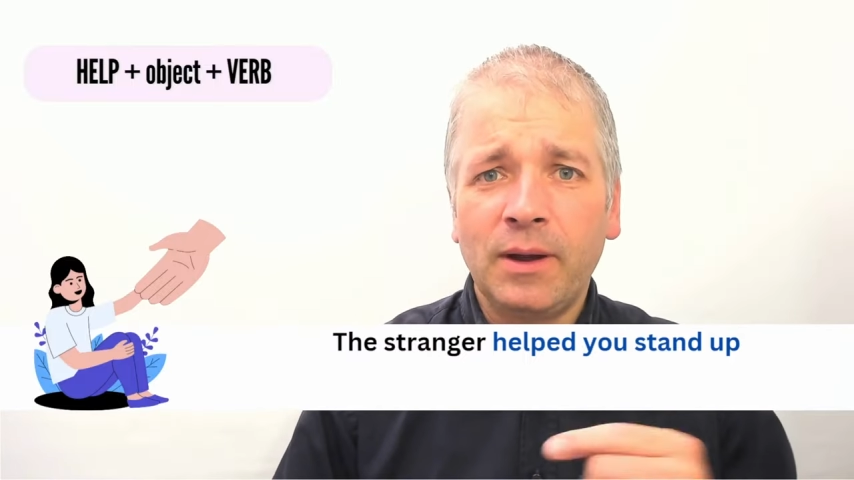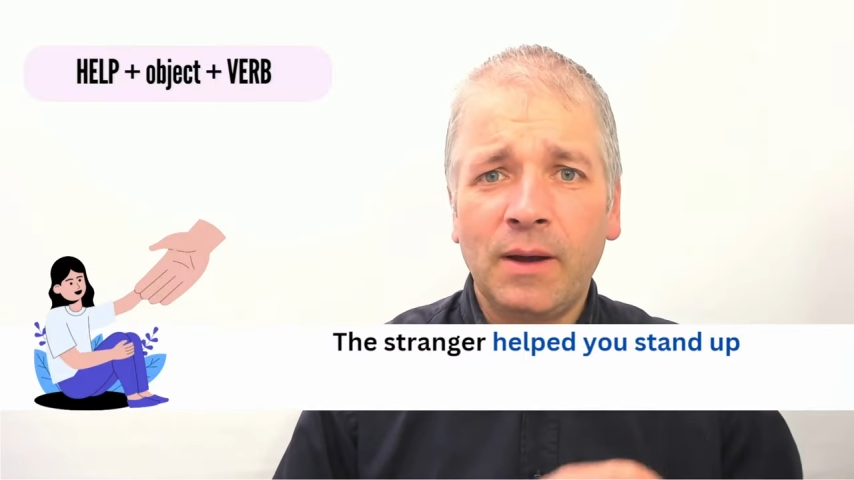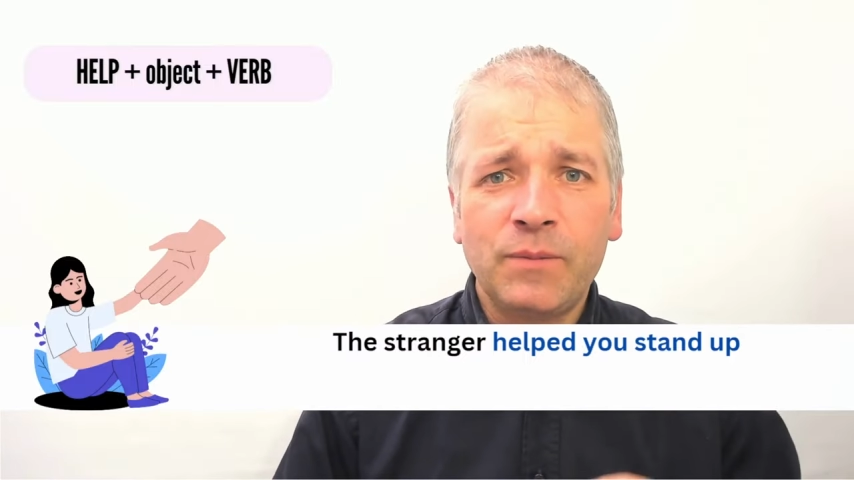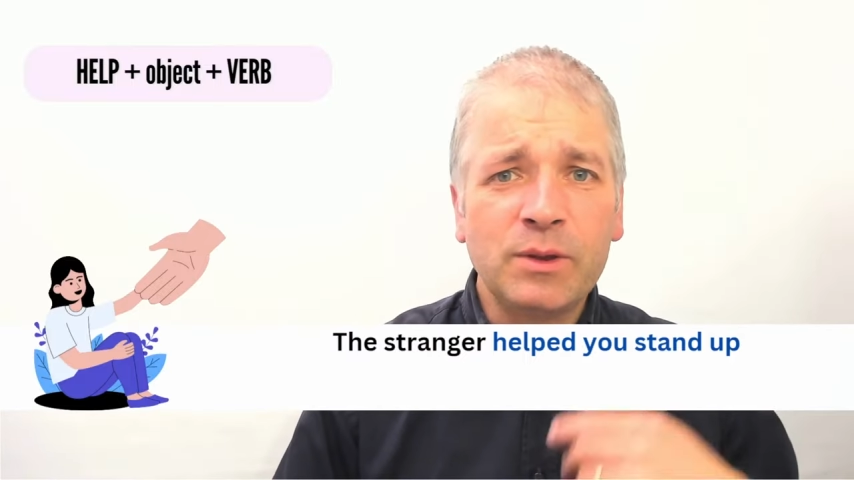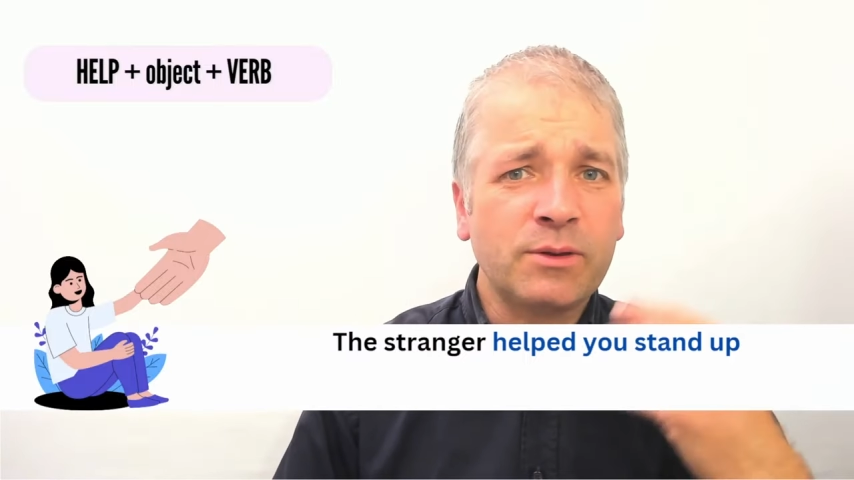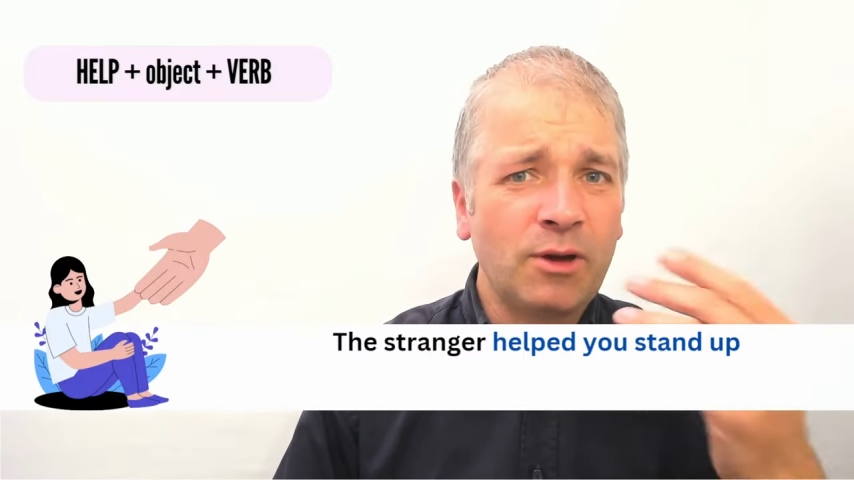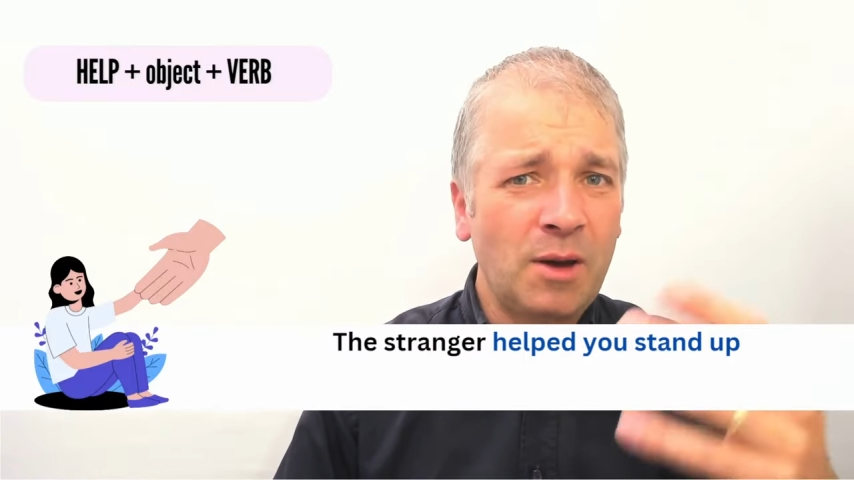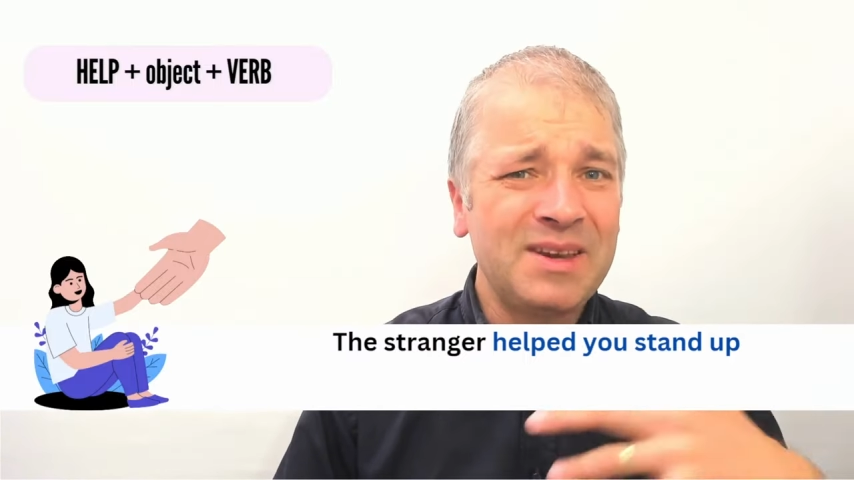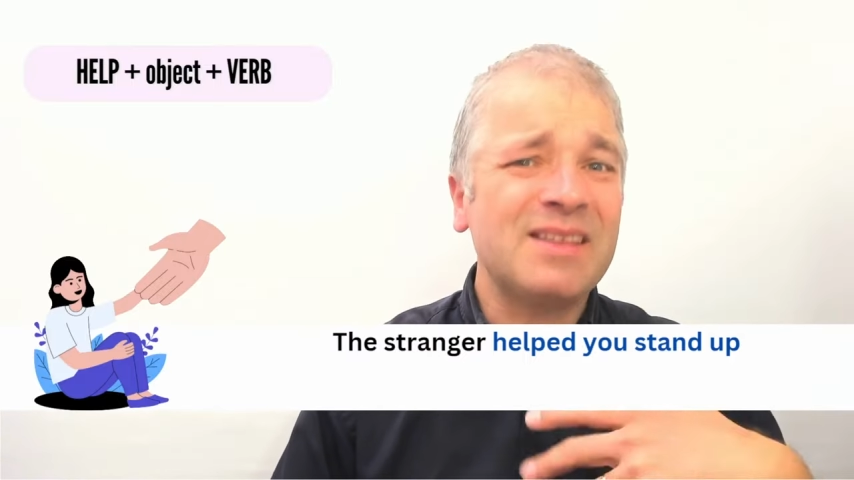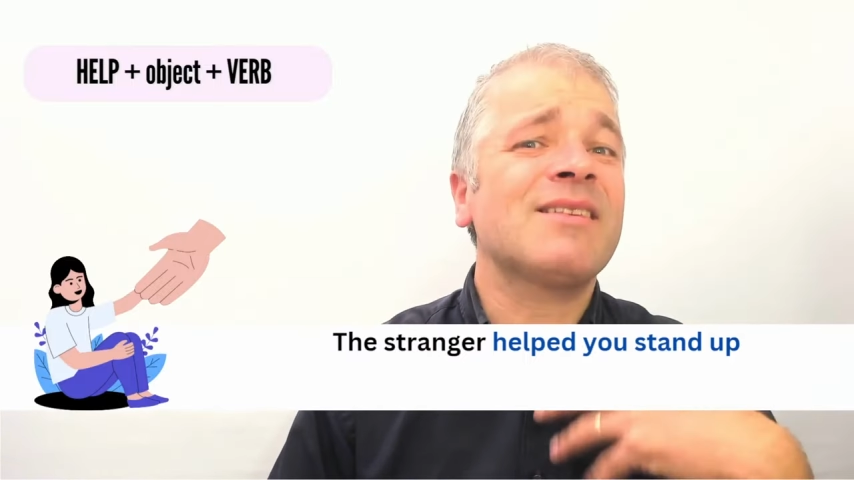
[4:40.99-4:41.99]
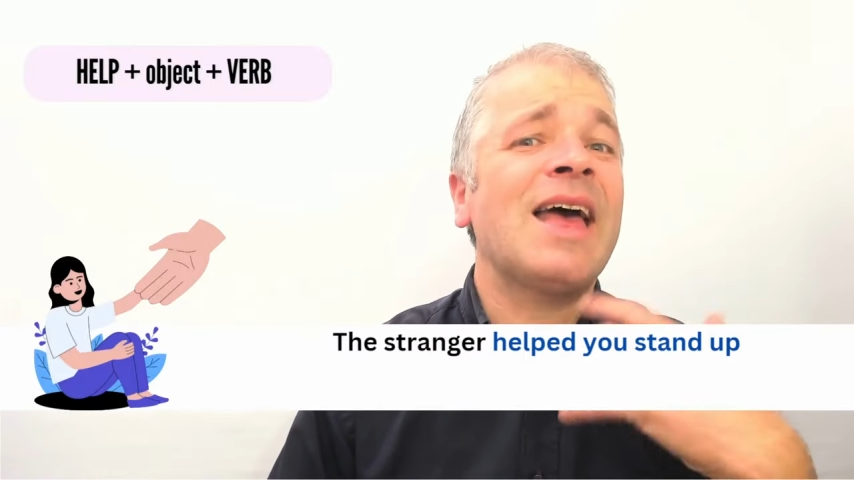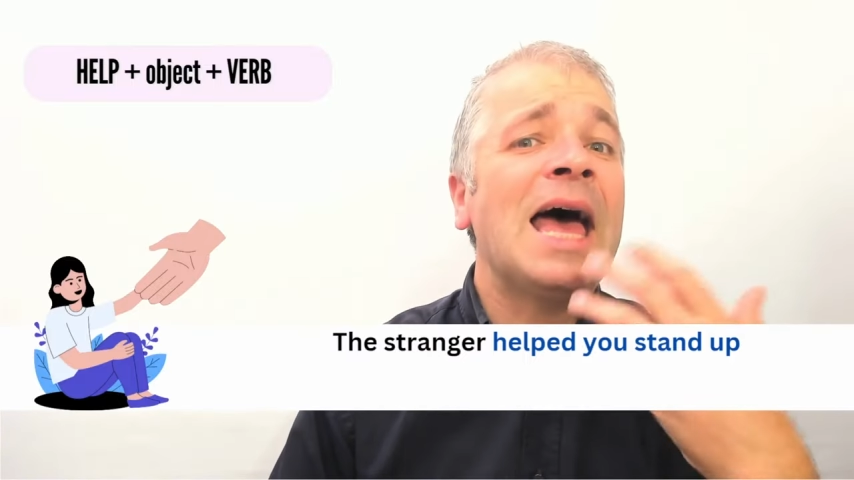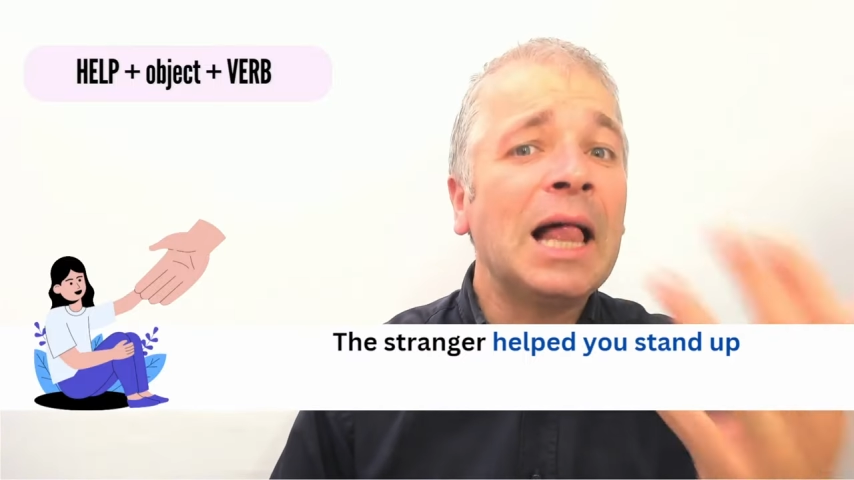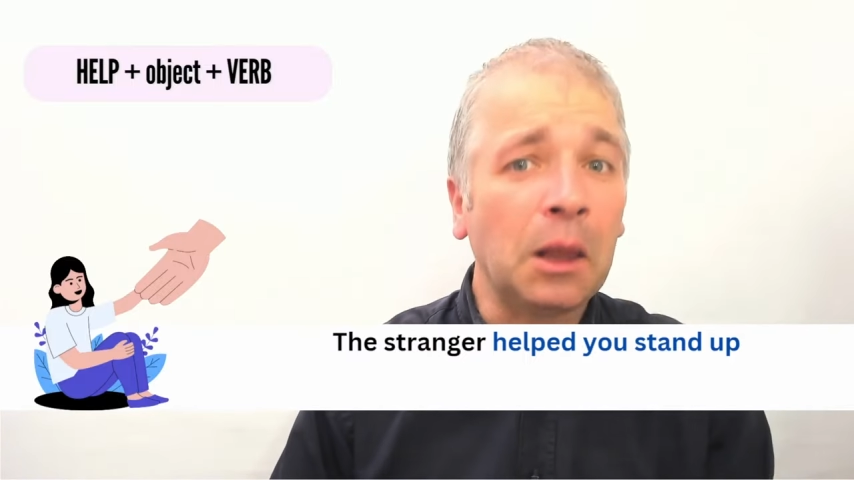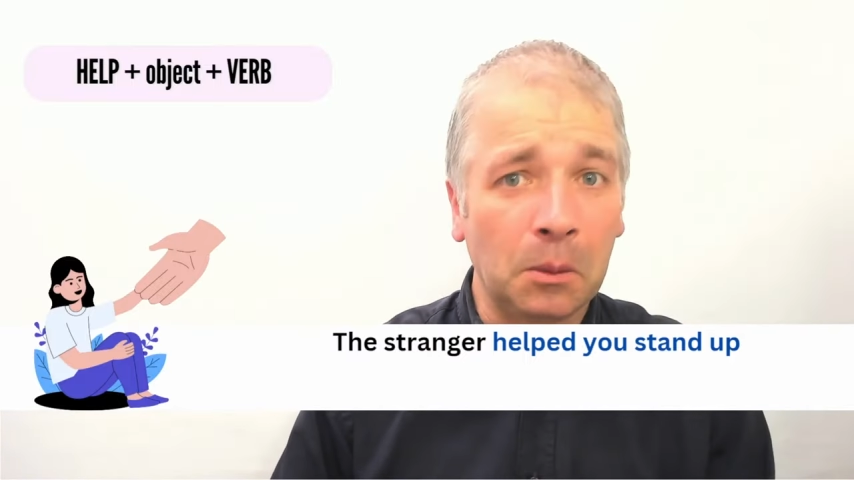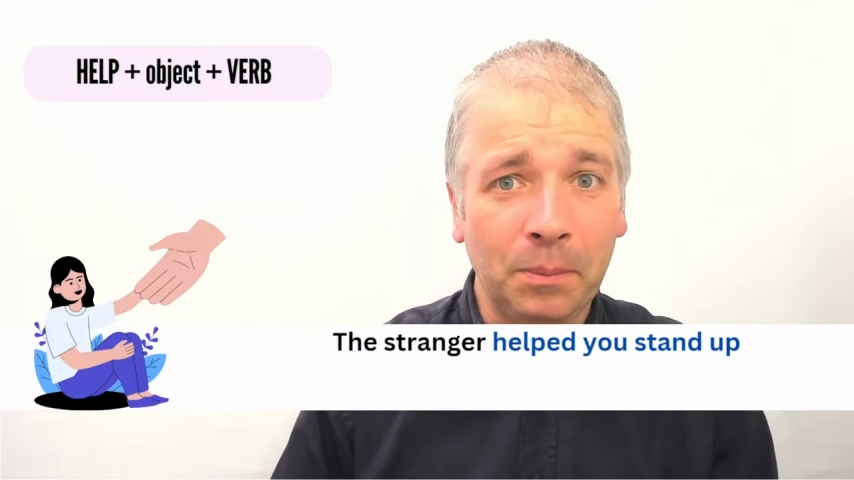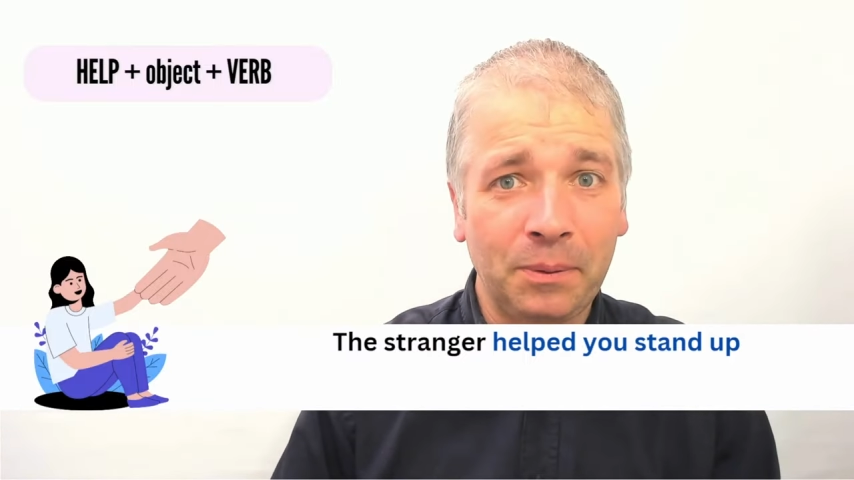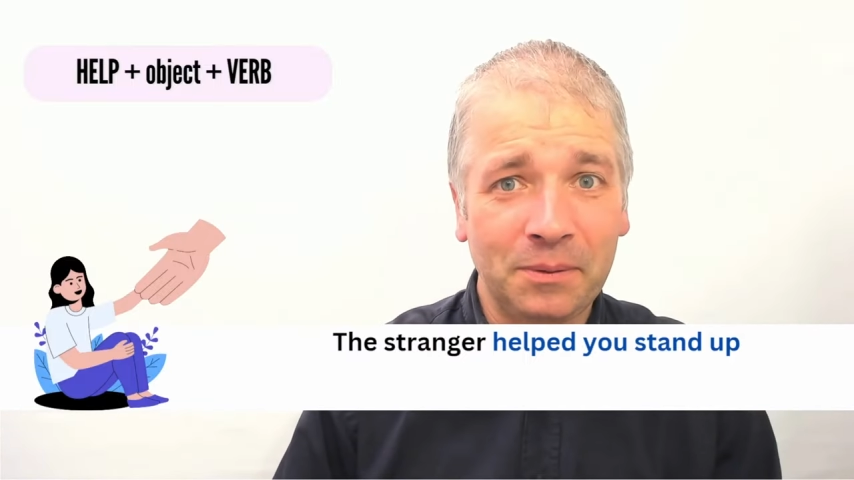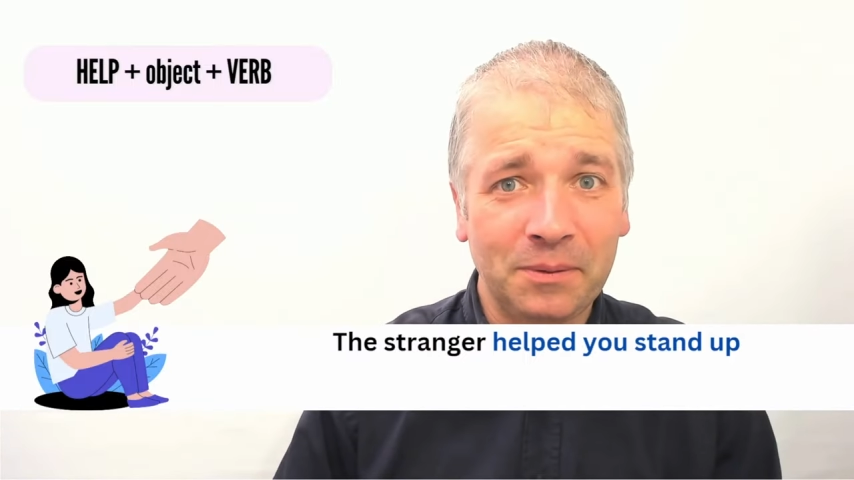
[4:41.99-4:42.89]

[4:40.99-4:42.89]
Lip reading: And this time it is help.